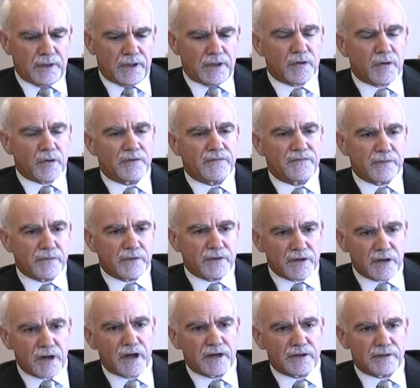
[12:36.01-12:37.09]
In order for a
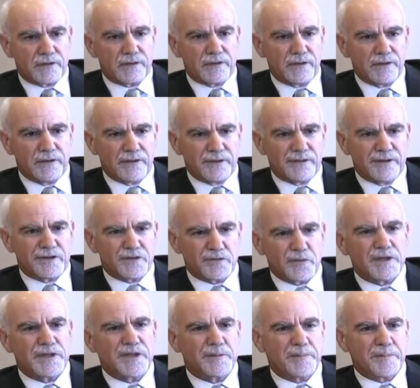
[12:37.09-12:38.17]
doctor to
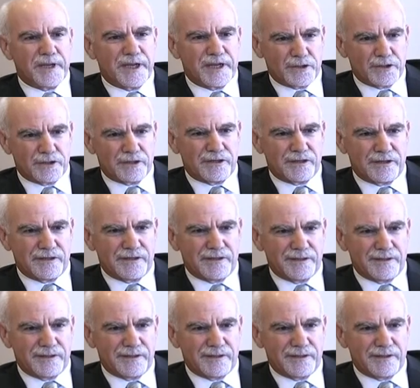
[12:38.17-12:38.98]
treat the patient,